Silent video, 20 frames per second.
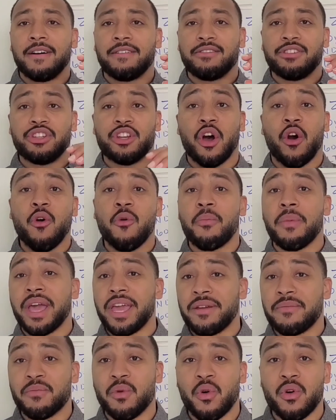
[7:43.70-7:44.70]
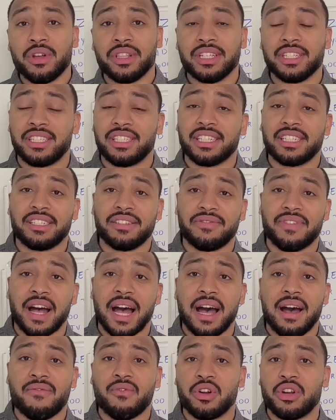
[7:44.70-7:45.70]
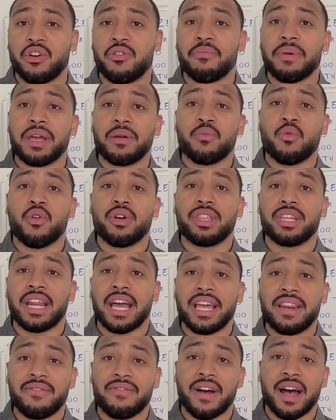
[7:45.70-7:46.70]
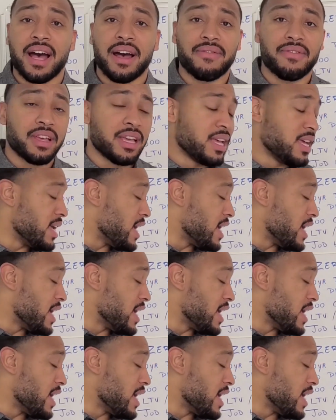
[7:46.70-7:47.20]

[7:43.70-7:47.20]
Don't make more than 65 or don't make more than 85.